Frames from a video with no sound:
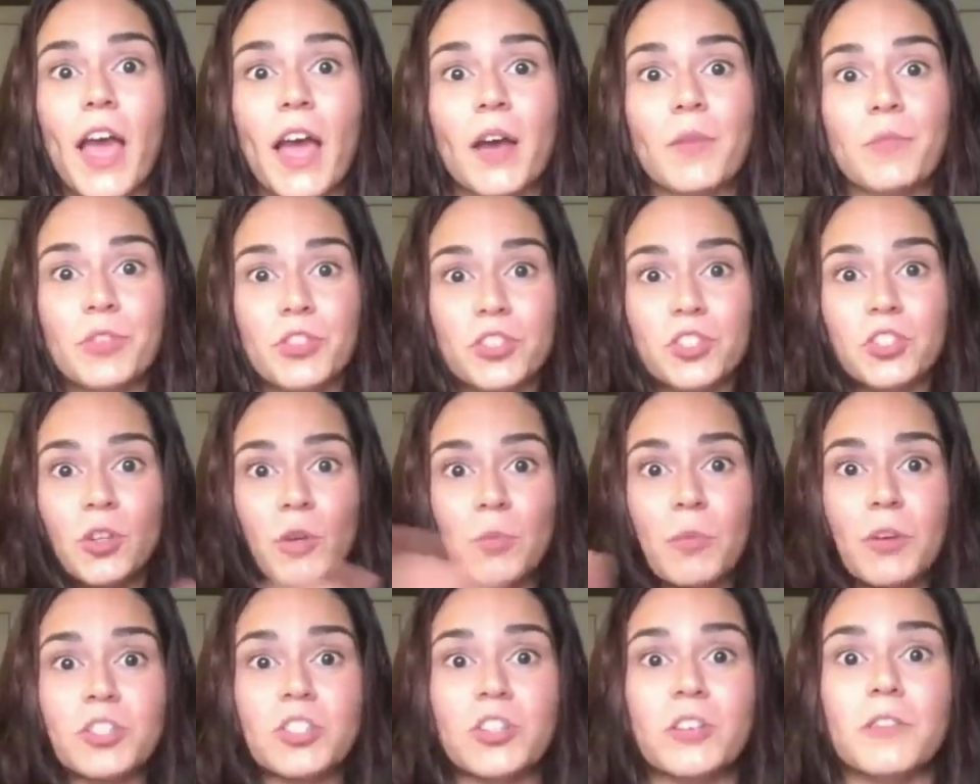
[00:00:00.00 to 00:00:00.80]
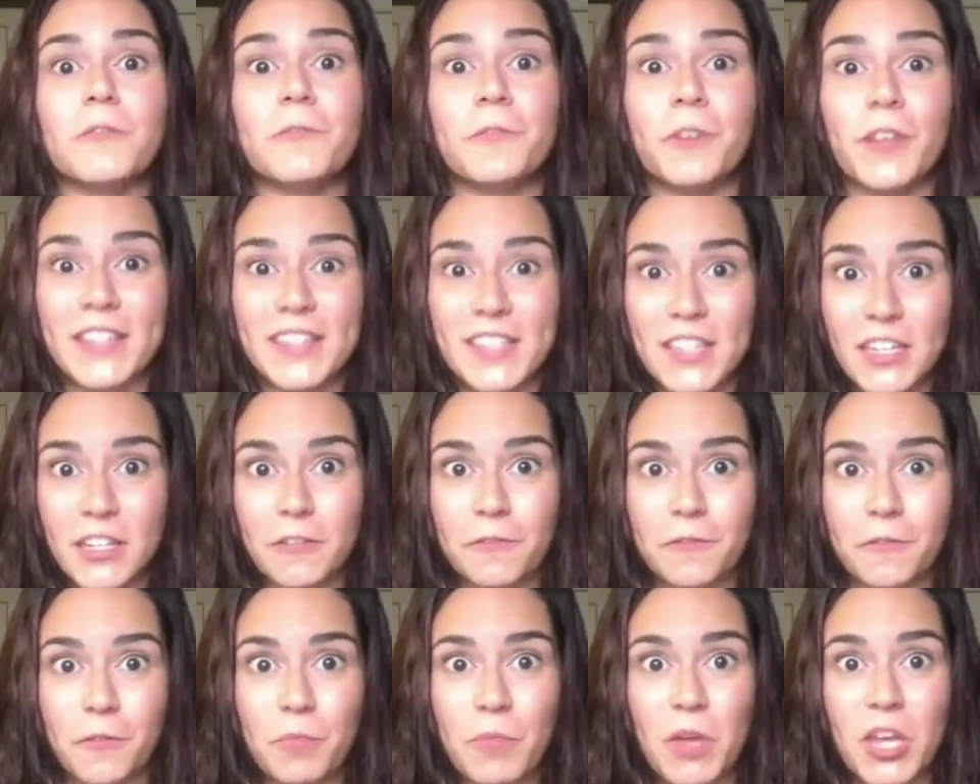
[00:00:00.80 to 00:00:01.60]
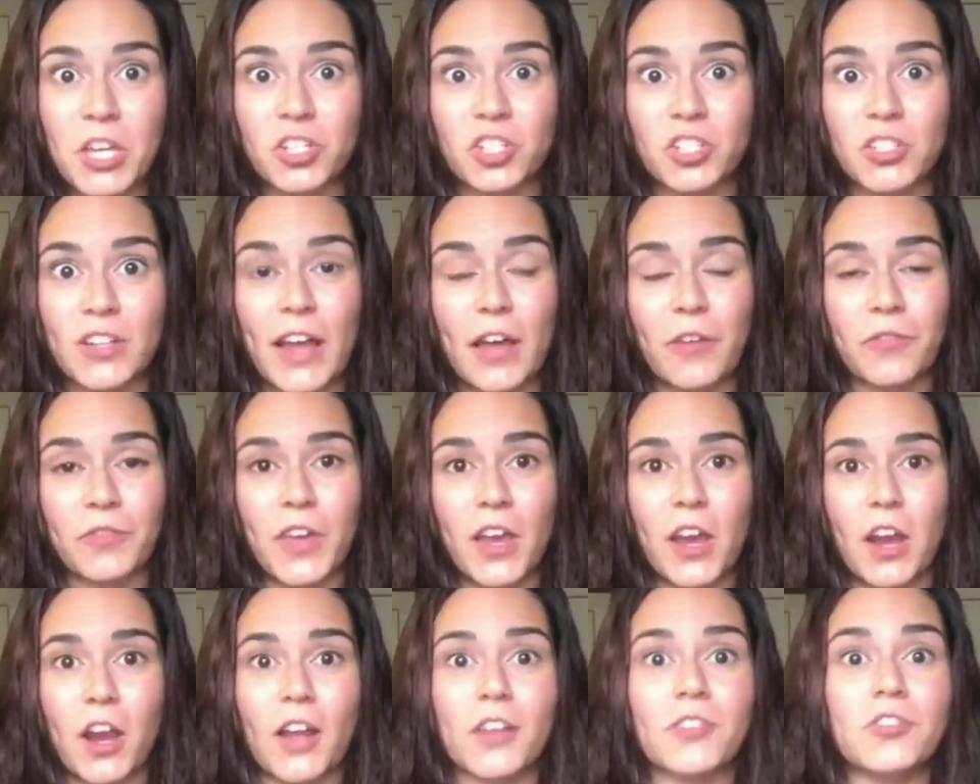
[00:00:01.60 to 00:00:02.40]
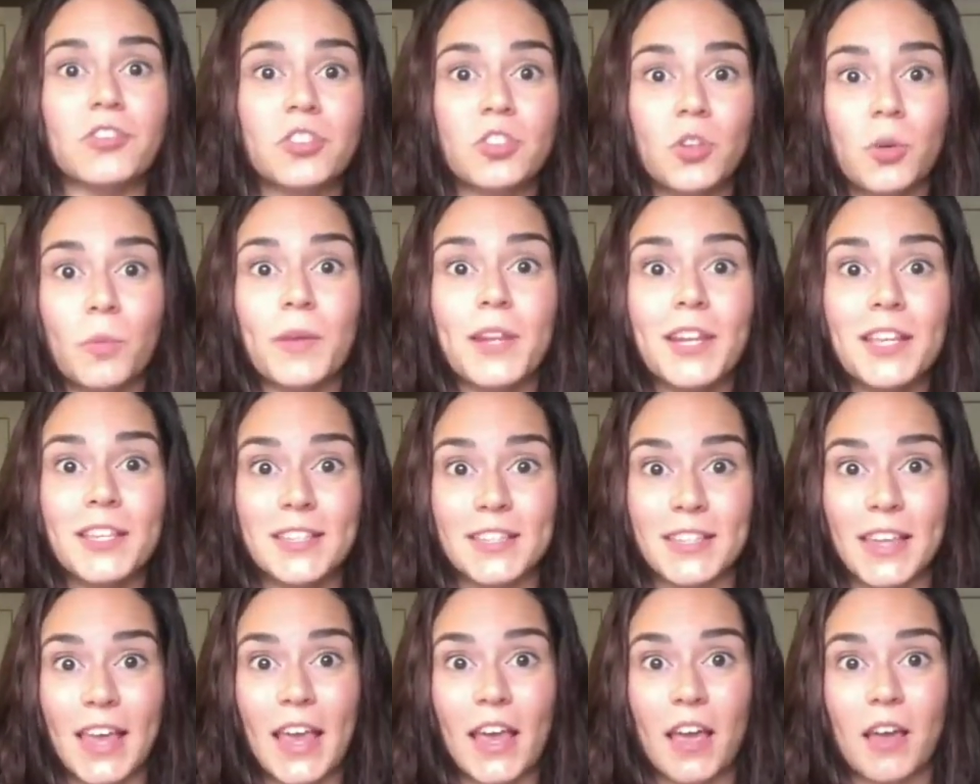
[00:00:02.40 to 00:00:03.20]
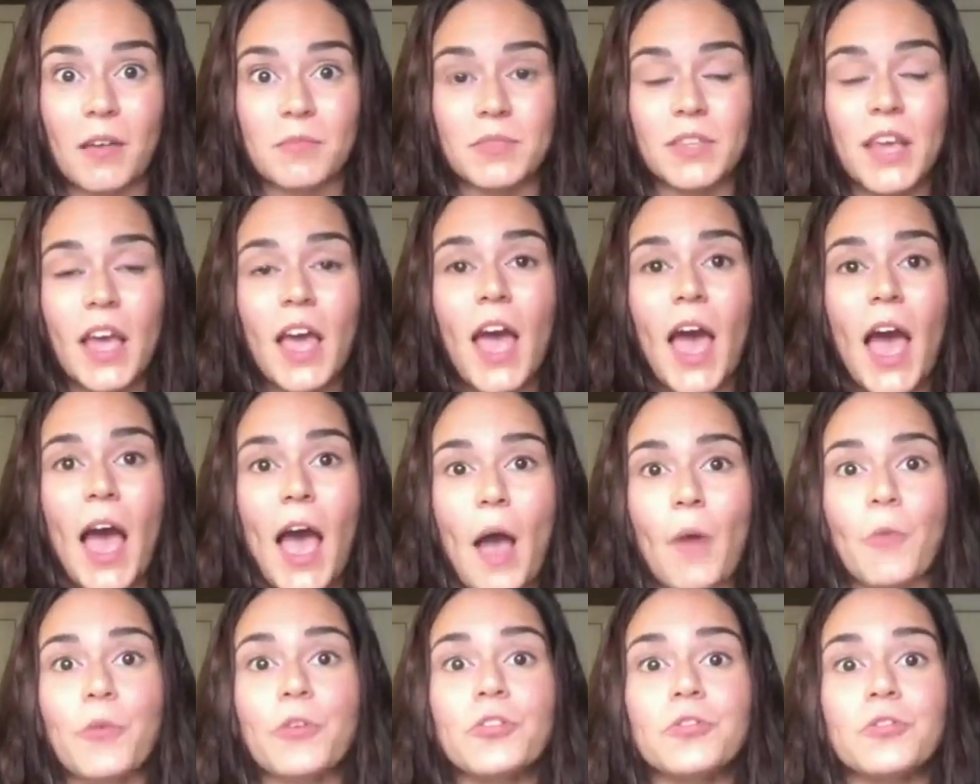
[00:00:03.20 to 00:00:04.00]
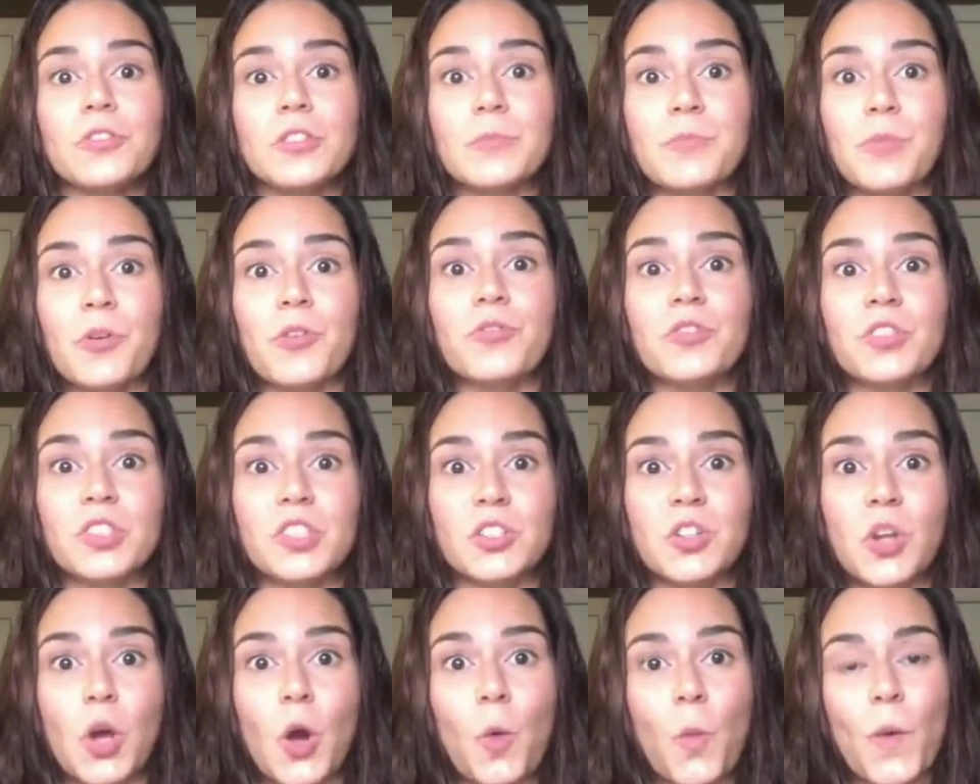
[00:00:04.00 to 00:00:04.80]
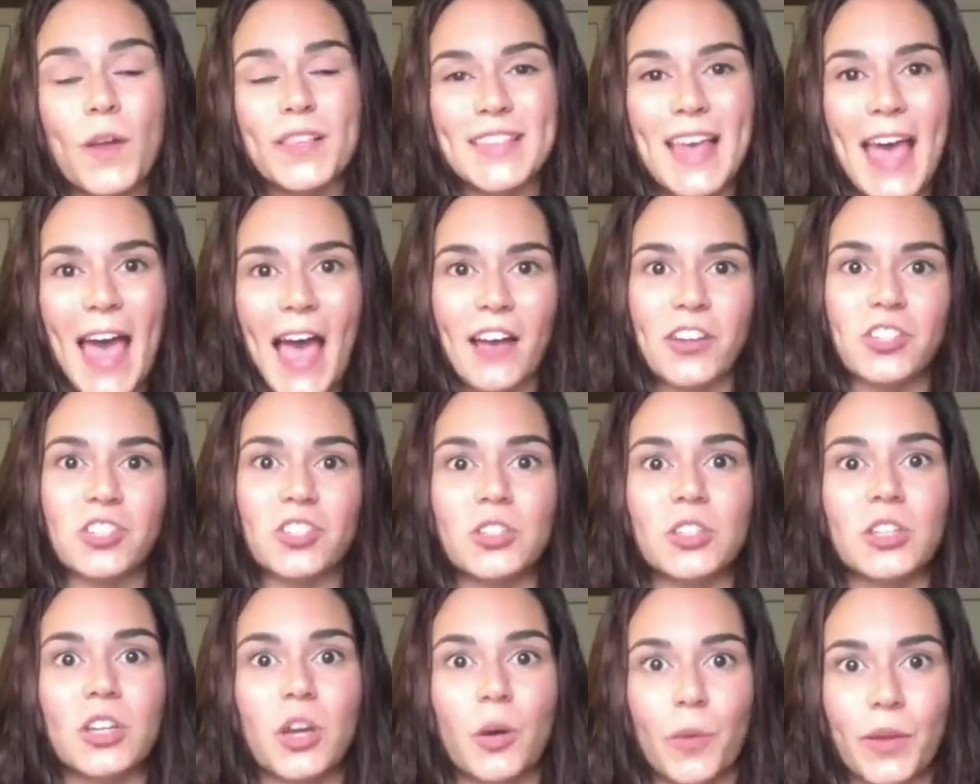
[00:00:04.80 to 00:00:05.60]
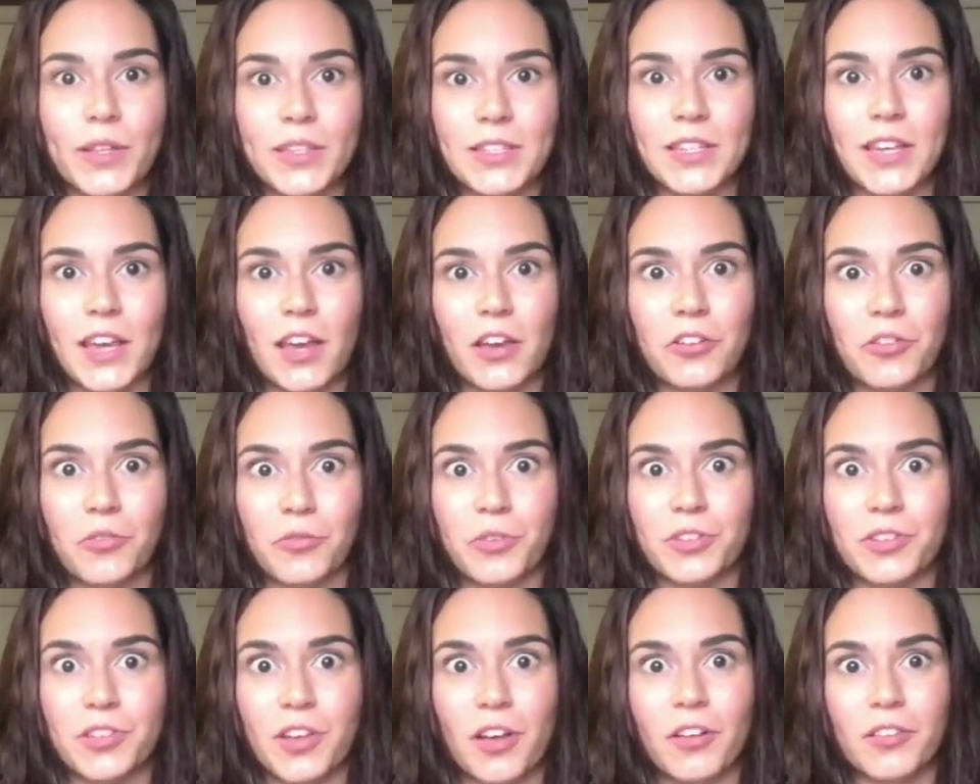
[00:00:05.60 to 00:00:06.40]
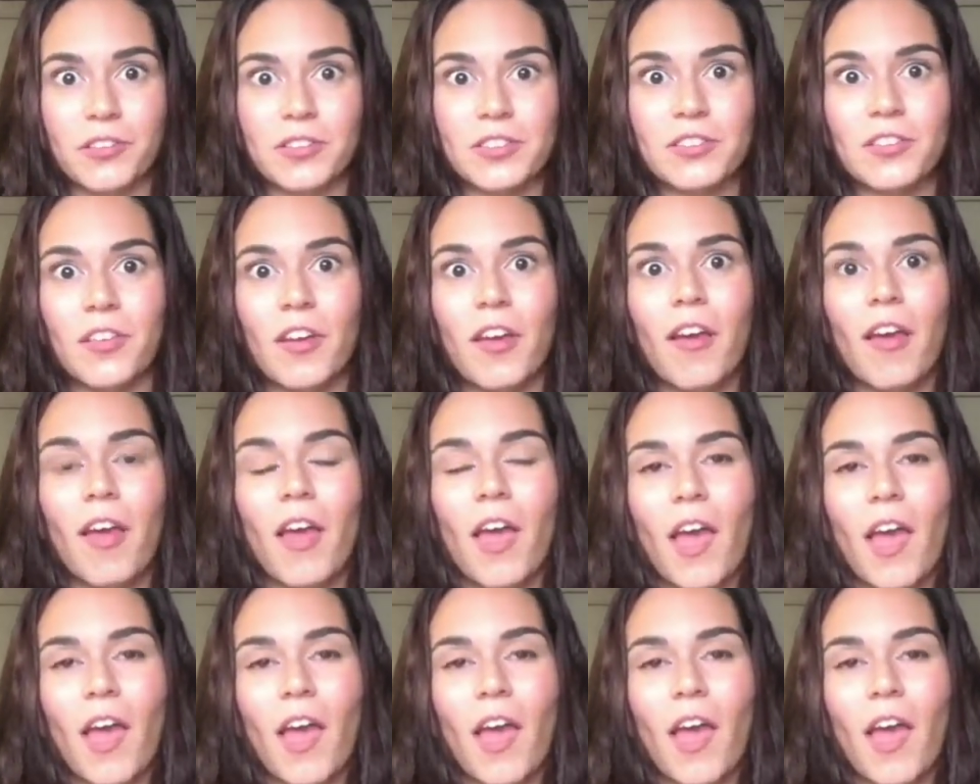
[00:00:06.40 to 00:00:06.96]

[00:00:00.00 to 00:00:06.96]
And with so much conflicting information out there and so many scams, how are you supposed to know what's actually going to get you results?